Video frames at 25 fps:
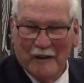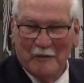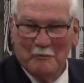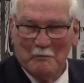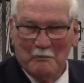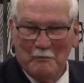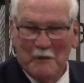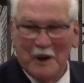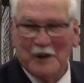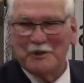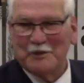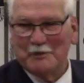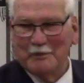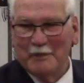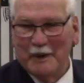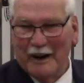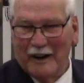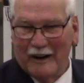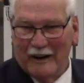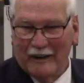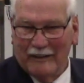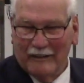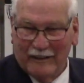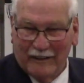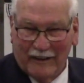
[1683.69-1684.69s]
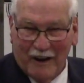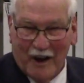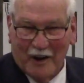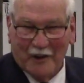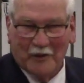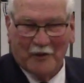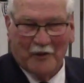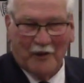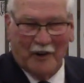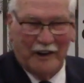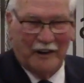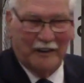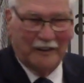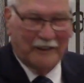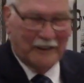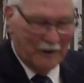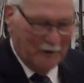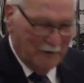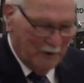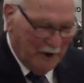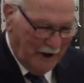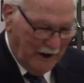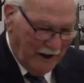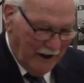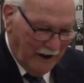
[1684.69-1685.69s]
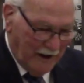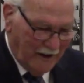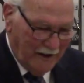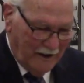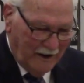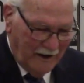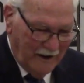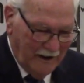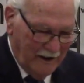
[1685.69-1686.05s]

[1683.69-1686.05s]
Much better concrete than we can.